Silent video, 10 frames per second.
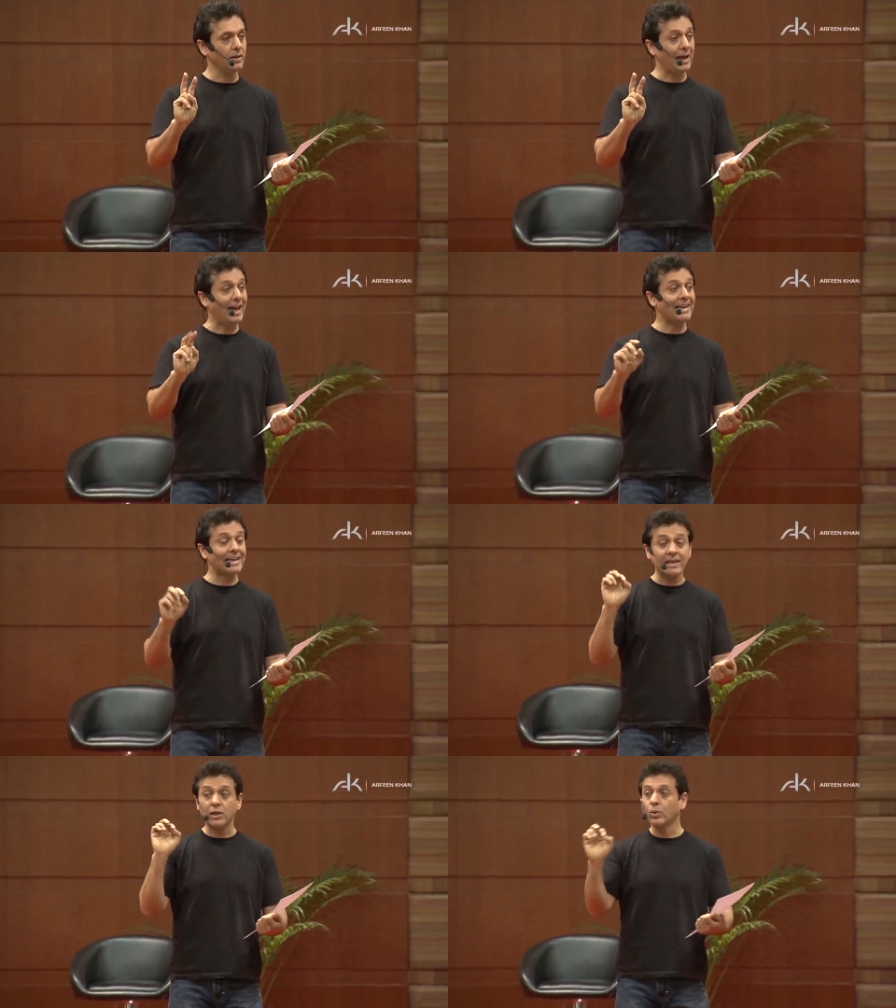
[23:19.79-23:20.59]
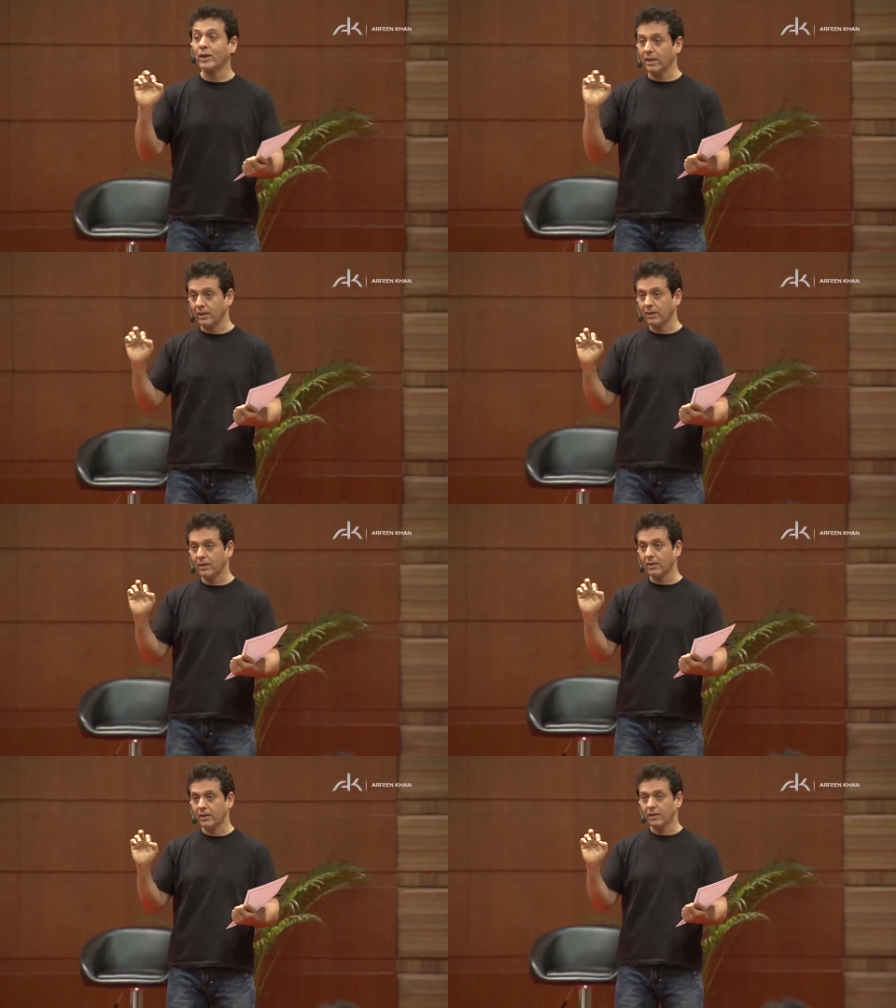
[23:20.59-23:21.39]
At least 20
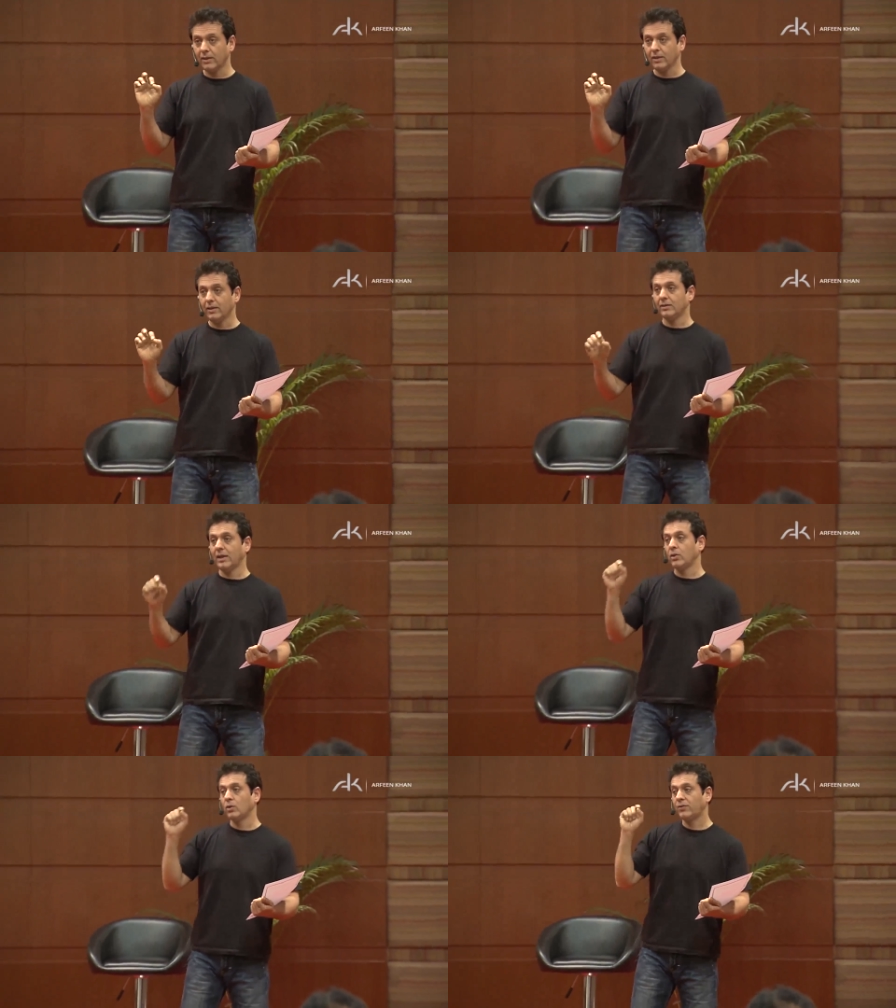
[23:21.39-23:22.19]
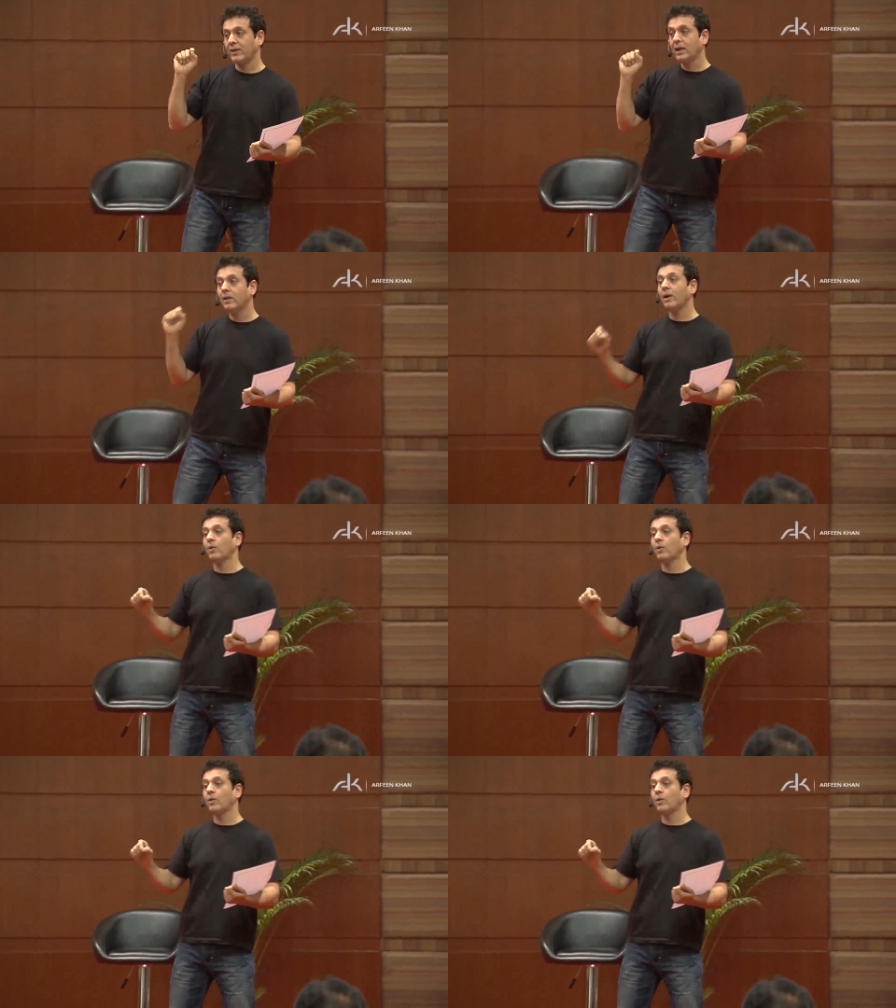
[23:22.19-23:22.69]
that you're thinking about on